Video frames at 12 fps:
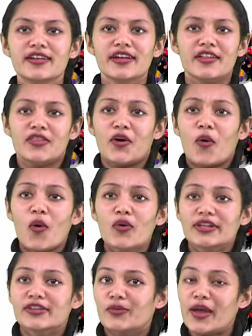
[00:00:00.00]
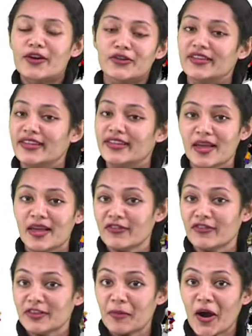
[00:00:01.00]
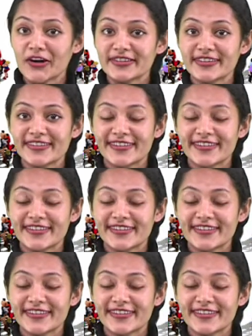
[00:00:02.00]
the whole is greater than the sum of its parts.